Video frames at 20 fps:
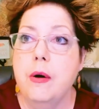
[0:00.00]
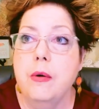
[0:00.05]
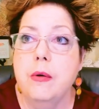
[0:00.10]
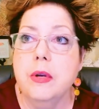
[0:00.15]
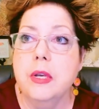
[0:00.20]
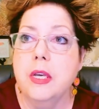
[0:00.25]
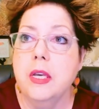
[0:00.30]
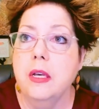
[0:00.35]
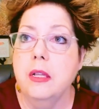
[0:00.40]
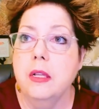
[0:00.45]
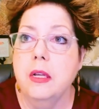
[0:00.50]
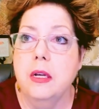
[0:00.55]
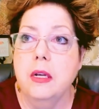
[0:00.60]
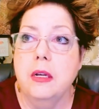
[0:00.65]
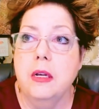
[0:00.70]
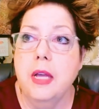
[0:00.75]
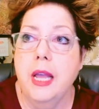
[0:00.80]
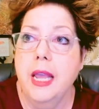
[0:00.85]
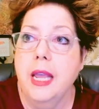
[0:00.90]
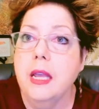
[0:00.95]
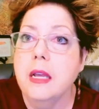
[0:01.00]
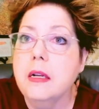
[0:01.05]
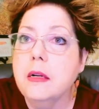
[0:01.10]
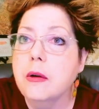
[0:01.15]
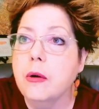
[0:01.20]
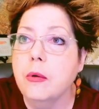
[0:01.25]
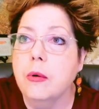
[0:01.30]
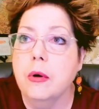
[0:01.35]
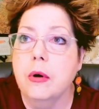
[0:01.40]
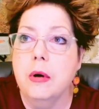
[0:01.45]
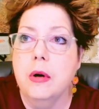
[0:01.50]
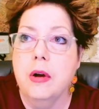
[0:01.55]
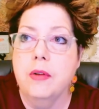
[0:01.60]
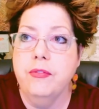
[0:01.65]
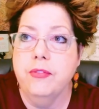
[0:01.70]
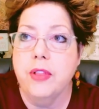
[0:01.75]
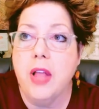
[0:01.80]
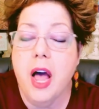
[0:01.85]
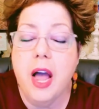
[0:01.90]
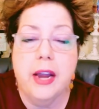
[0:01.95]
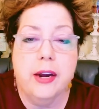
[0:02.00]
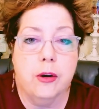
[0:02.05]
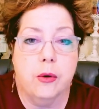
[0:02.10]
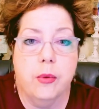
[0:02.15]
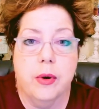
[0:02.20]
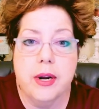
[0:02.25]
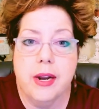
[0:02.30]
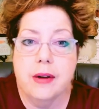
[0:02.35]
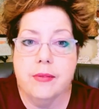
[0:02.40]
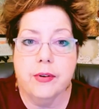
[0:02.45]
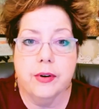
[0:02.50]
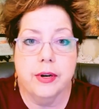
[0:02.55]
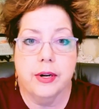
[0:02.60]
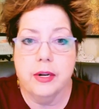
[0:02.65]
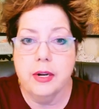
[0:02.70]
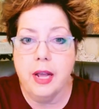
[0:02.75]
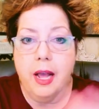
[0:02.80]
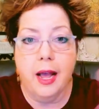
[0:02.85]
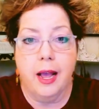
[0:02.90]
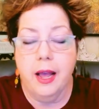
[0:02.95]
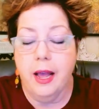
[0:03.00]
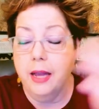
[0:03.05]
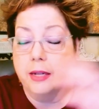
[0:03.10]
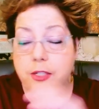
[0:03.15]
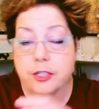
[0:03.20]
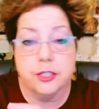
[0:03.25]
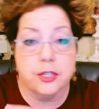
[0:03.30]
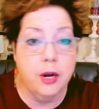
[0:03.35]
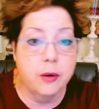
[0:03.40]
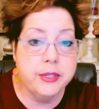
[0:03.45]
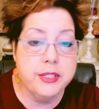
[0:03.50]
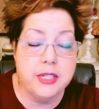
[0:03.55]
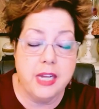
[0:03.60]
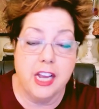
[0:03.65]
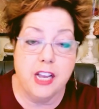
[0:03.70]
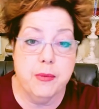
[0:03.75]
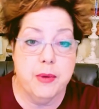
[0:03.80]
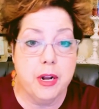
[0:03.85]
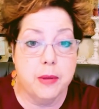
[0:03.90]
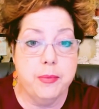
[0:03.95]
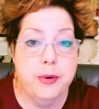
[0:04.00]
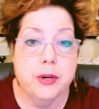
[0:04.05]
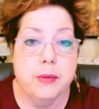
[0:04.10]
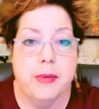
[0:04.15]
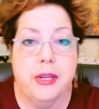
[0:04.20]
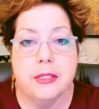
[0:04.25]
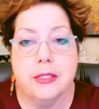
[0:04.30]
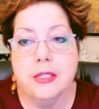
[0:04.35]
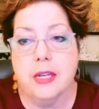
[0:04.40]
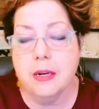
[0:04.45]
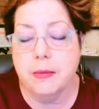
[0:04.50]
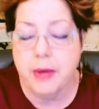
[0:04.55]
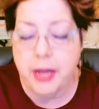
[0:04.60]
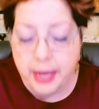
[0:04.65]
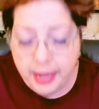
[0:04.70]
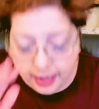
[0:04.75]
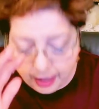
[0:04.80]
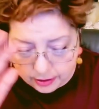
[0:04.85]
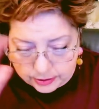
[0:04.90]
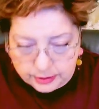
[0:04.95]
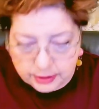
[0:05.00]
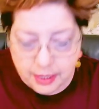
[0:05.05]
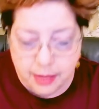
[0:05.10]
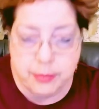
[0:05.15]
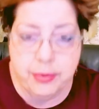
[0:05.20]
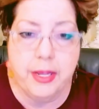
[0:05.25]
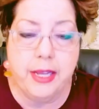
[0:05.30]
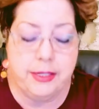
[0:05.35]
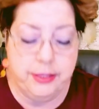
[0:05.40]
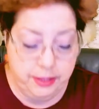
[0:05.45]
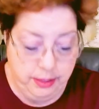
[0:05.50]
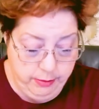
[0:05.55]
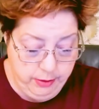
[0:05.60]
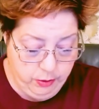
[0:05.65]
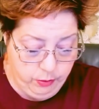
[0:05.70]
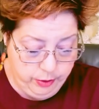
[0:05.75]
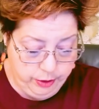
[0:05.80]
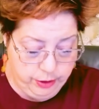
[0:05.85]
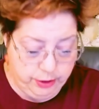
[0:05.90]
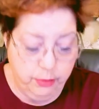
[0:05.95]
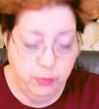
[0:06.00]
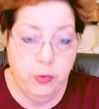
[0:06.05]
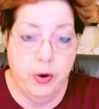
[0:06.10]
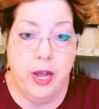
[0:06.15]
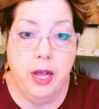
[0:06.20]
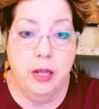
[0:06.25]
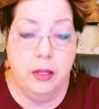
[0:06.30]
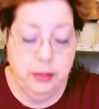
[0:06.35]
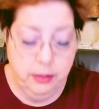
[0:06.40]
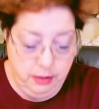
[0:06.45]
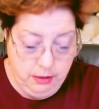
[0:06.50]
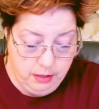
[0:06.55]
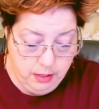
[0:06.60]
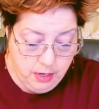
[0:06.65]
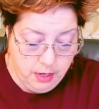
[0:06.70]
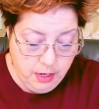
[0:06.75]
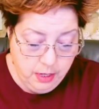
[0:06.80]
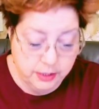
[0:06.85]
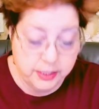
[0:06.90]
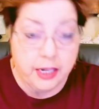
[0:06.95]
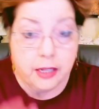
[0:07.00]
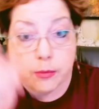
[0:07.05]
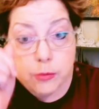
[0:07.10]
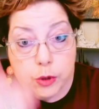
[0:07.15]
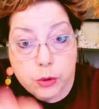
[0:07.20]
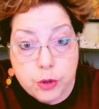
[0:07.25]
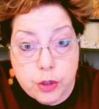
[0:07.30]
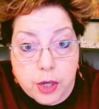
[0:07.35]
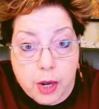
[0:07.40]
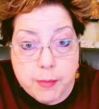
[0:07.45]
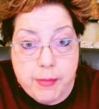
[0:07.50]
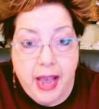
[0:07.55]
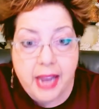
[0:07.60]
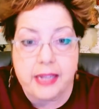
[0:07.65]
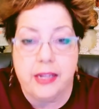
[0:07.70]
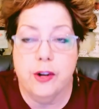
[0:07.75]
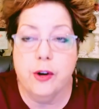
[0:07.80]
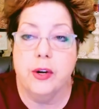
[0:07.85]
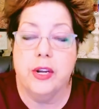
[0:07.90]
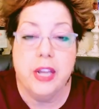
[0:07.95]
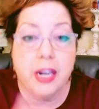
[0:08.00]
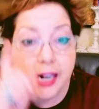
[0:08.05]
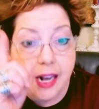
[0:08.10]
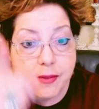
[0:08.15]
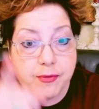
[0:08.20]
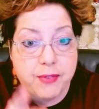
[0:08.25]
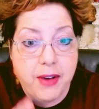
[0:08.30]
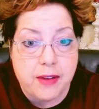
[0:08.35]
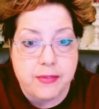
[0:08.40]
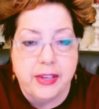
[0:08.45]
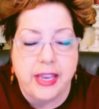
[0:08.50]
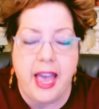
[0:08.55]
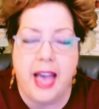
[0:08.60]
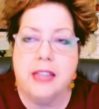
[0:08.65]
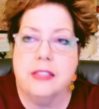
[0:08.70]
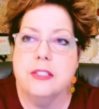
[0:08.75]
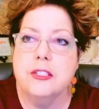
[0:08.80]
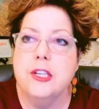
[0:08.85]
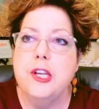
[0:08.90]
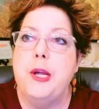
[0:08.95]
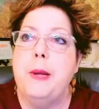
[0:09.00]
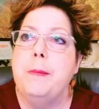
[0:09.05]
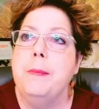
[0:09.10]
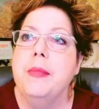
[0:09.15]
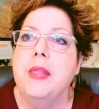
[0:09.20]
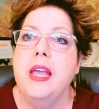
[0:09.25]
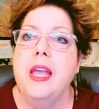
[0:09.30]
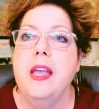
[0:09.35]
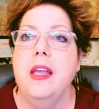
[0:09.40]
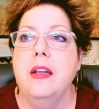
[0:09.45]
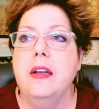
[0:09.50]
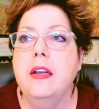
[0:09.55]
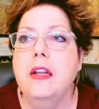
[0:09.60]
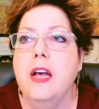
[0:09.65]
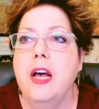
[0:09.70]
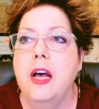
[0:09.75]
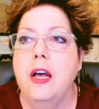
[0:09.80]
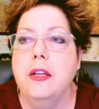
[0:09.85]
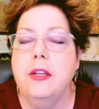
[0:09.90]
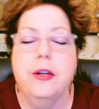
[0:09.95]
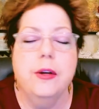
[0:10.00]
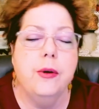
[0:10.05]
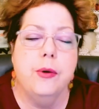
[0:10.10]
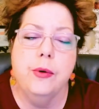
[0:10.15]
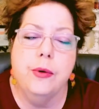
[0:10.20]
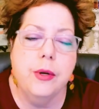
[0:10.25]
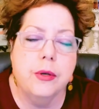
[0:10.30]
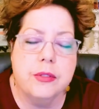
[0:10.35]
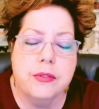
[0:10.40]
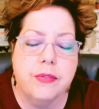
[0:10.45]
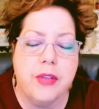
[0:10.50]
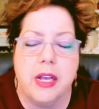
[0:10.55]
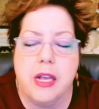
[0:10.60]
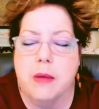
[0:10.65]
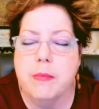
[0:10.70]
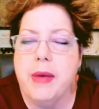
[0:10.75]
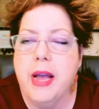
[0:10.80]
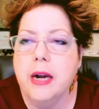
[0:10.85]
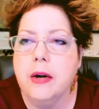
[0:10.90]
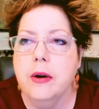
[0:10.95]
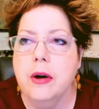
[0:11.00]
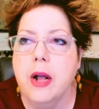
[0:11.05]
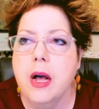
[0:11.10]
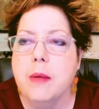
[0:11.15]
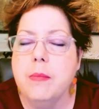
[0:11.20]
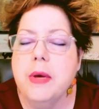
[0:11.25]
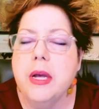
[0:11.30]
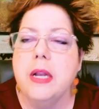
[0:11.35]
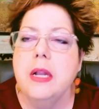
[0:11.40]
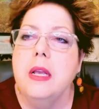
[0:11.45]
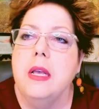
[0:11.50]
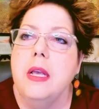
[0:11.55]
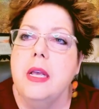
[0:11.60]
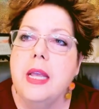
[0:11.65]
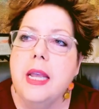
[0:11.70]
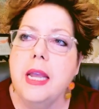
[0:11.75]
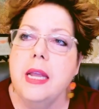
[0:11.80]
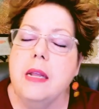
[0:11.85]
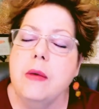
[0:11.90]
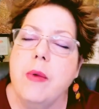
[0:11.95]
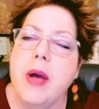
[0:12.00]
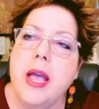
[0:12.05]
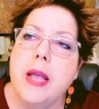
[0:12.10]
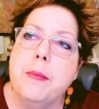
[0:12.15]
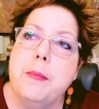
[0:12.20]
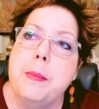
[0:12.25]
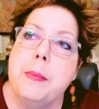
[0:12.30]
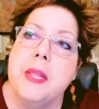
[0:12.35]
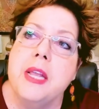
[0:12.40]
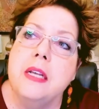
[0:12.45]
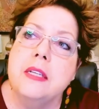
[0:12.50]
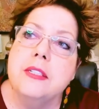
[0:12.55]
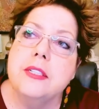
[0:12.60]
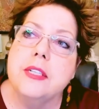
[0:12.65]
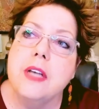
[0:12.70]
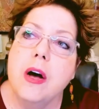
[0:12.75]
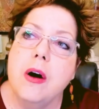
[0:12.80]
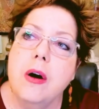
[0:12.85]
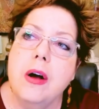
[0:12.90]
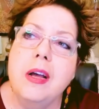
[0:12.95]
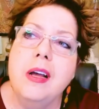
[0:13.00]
kill a ant or a fly or whatever. And I just always take them and I put them outside of my house and I bless them and wish them well and tell them, don't you come back here again. I got 5 cats. And, who knows if they come back or not. But anyway, so